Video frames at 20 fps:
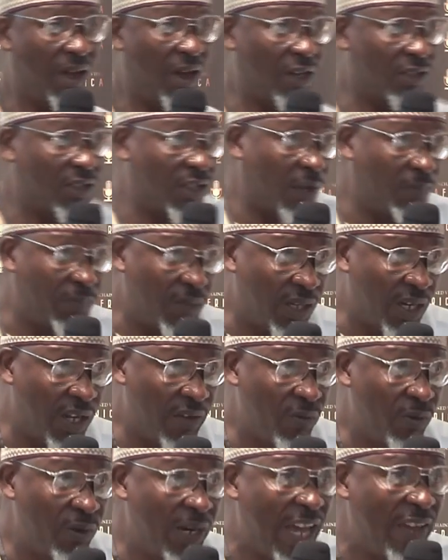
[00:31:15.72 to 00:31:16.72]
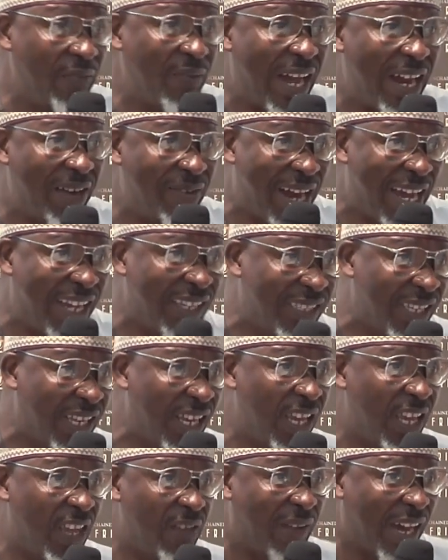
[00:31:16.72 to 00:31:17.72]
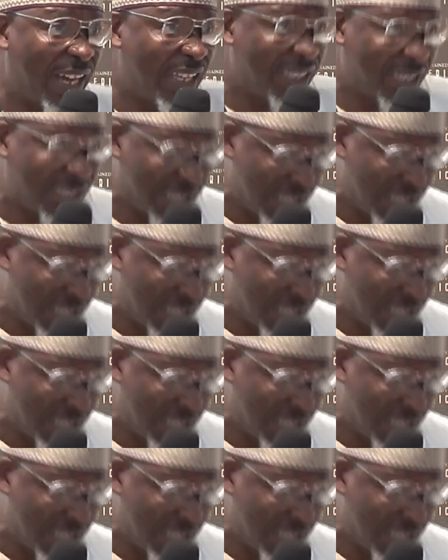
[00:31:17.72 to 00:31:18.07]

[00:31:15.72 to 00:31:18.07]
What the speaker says: or something, even if I write, if I